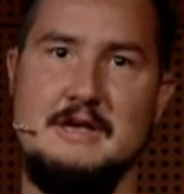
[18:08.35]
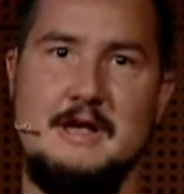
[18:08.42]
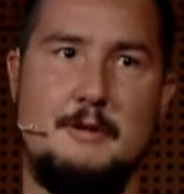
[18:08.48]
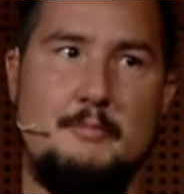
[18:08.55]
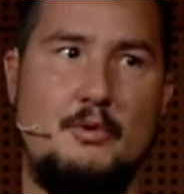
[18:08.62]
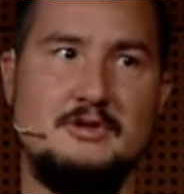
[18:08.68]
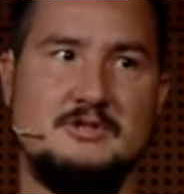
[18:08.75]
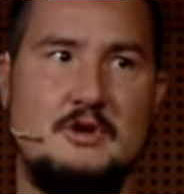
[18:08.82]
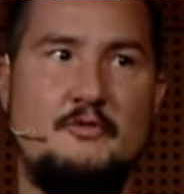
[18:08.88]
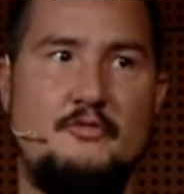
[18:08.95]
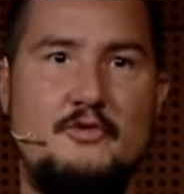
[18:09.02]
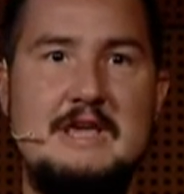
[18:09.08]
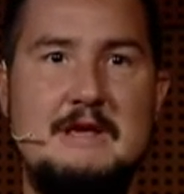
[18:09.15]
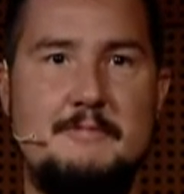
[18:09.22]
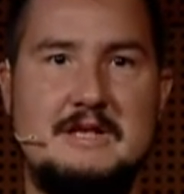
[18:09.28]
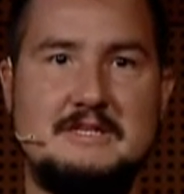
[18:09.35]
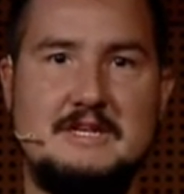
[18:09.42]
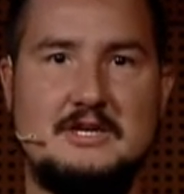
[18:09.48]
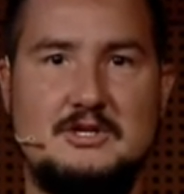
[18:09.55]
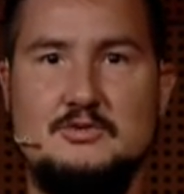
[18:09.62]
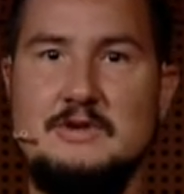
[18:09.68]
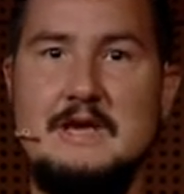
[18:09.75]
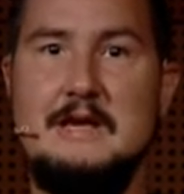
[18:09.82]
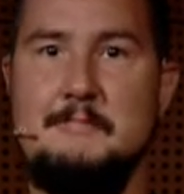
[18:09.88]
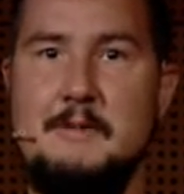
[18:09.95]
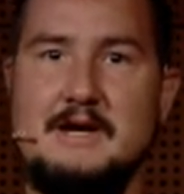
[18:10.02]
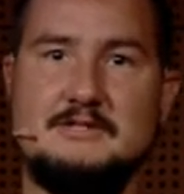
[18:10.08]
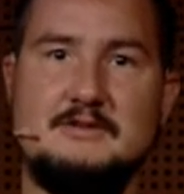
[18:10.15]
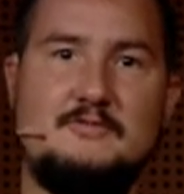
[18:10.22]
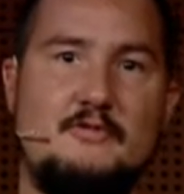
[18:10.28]
It points off-heap and has like 2
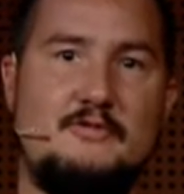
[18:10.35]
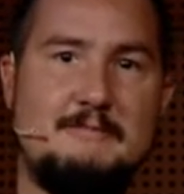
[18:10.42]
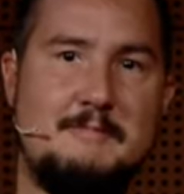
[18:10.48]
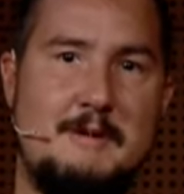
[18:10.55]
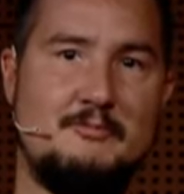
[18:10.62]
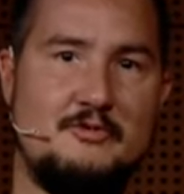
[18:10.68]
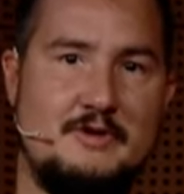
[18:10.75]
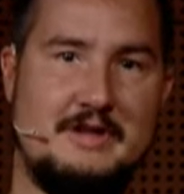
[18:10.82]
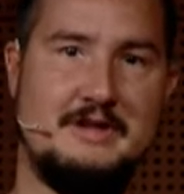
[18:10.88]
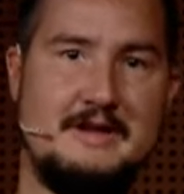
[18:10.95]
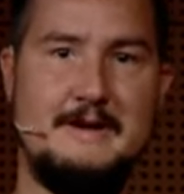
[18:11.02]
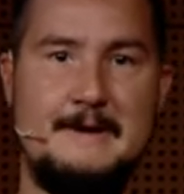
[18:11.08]
GB of off-heap memory.